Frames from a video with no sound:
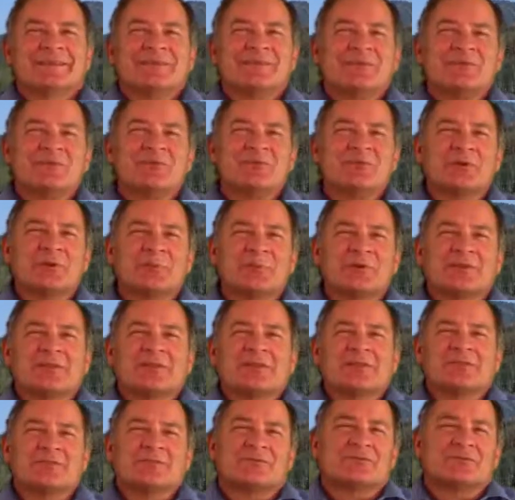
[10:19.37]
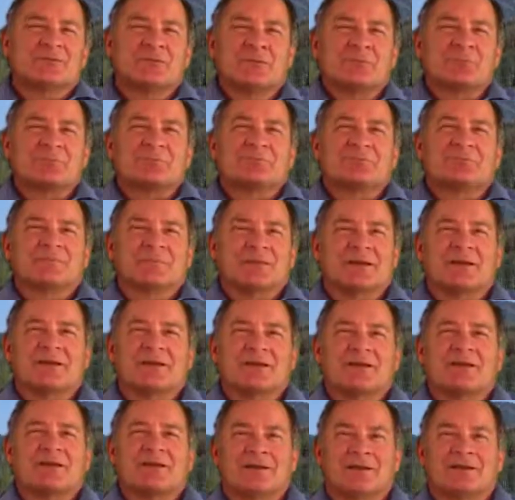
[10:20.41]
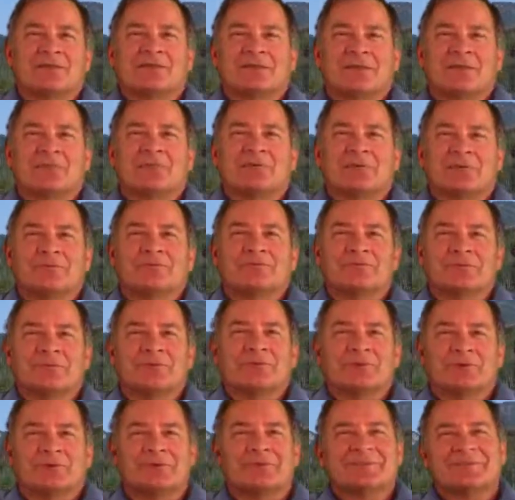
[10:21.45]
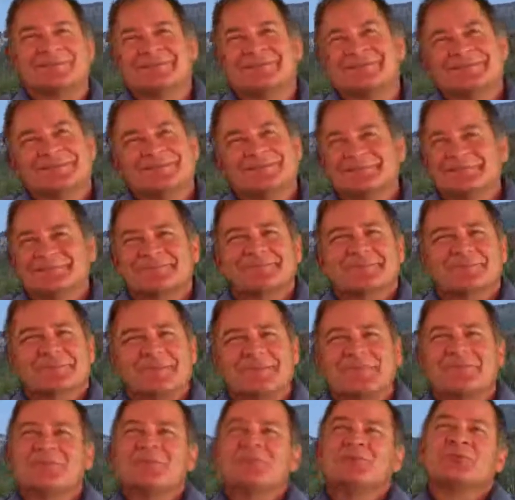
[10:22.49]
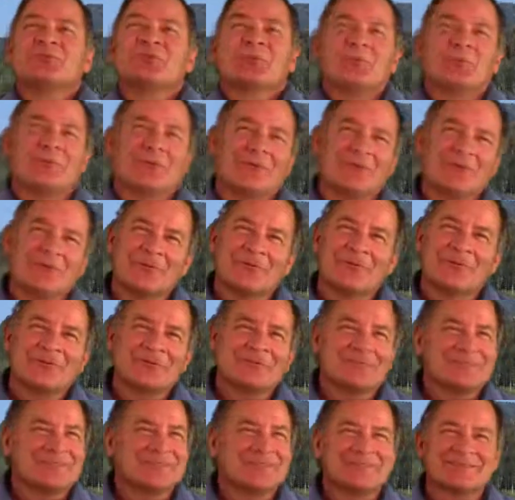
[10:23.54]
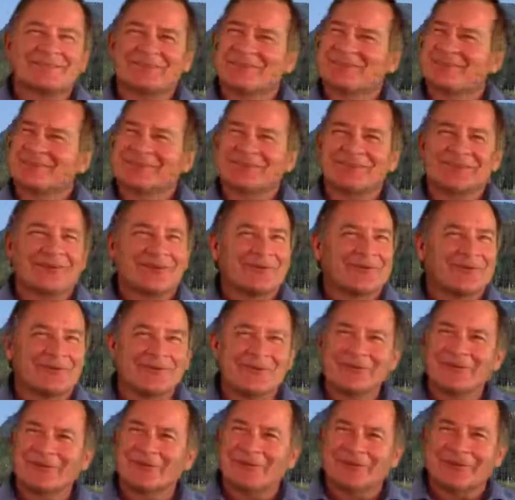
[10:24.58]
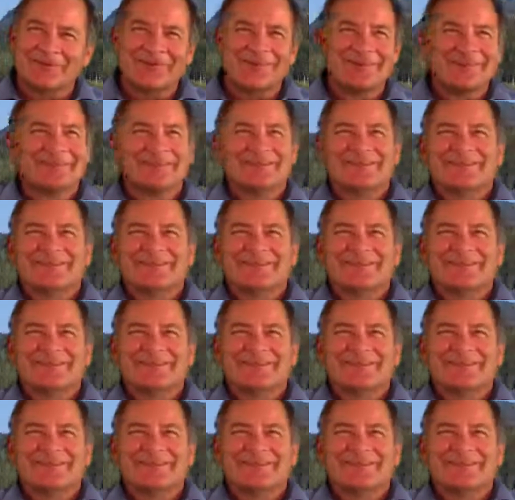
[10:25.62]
If you trip over some words, if you trip over words, just start over.